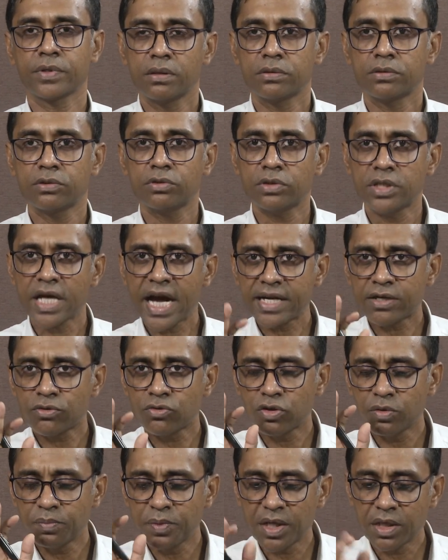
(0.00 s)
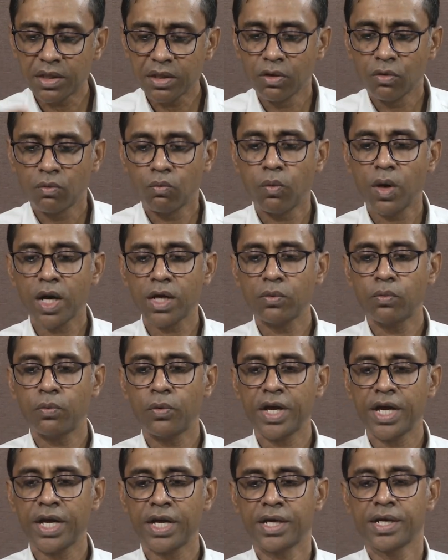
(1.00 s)
So, that could be one
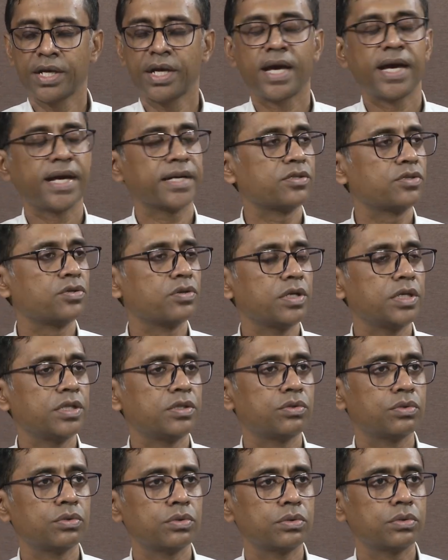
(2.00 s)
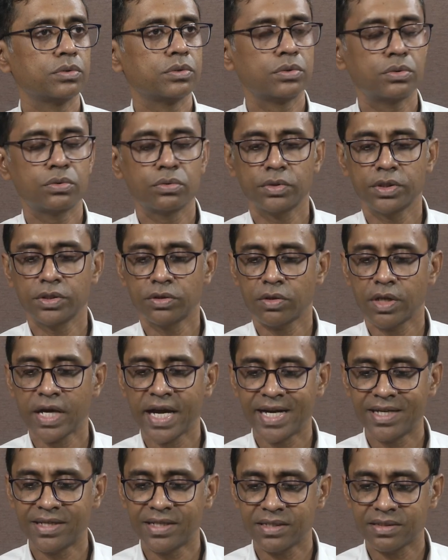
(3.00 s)
way actually to, to you know
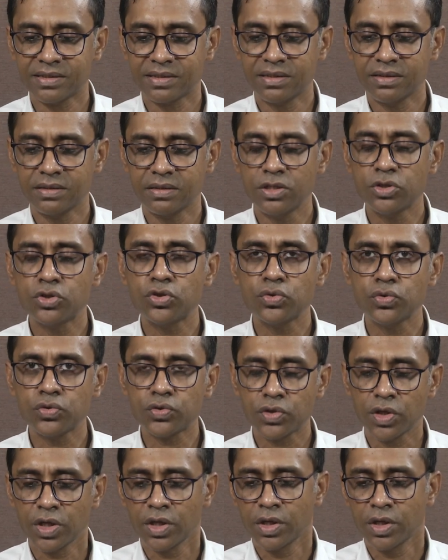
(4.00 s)
address these issues.